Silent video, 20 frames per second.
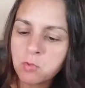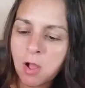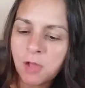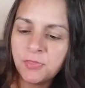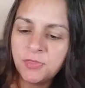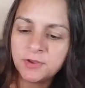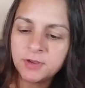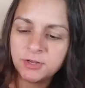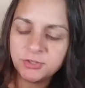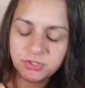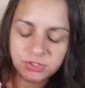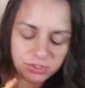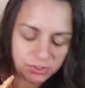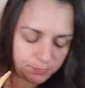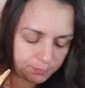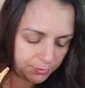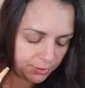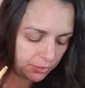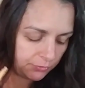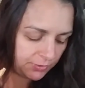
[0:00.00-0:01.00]
think I
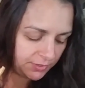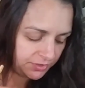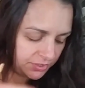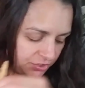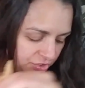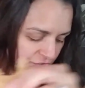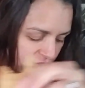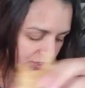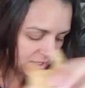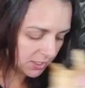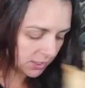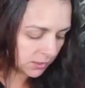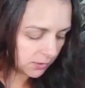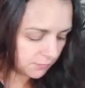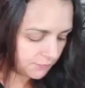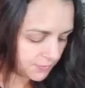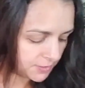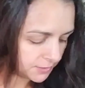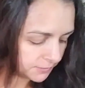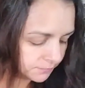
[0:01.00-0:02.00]
just pureed the shit out
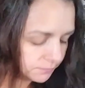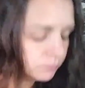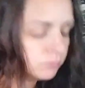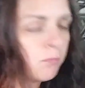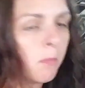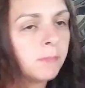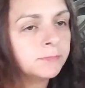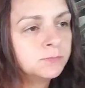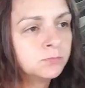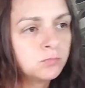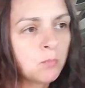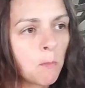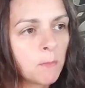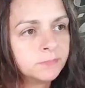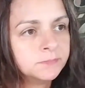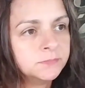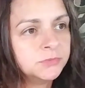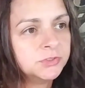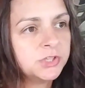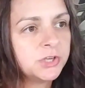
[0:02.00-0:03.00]
of it
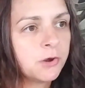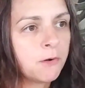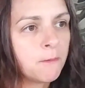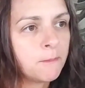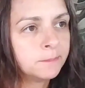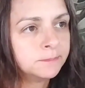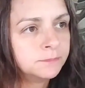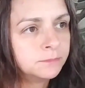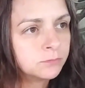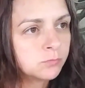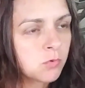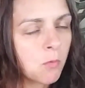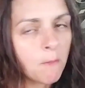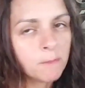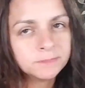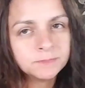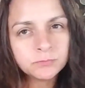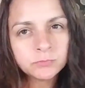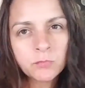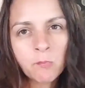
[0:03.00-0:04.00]
until
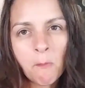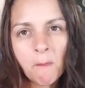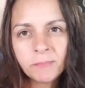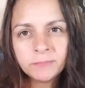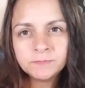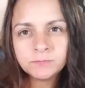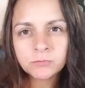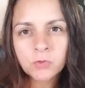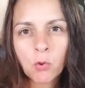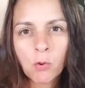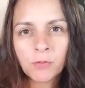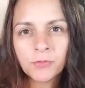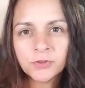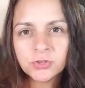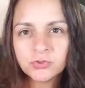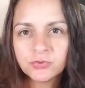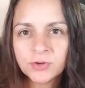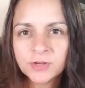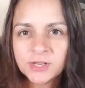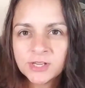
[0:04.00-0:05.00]
all the
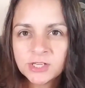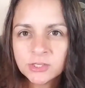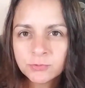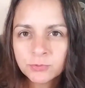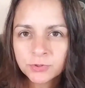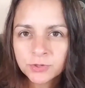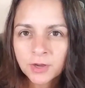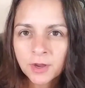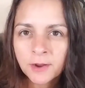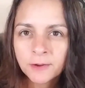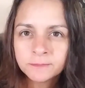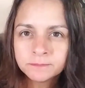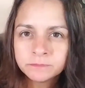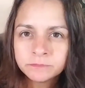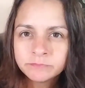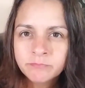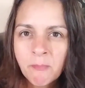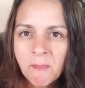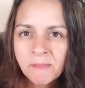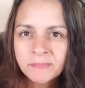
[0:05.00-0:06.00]
stringies were gone.
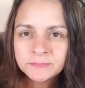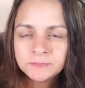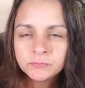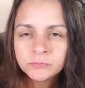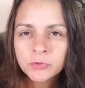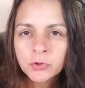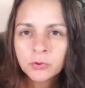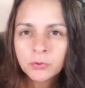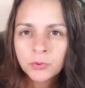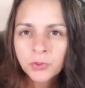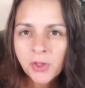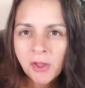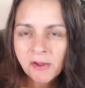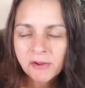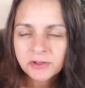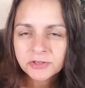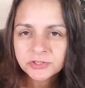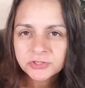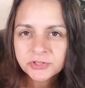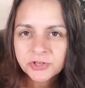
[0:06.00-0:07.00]
Who the
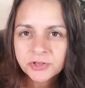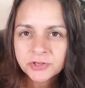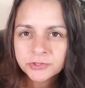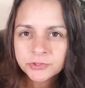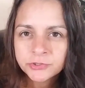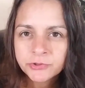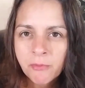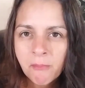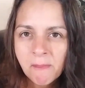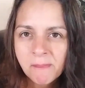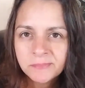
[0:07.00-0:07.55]
heck is this?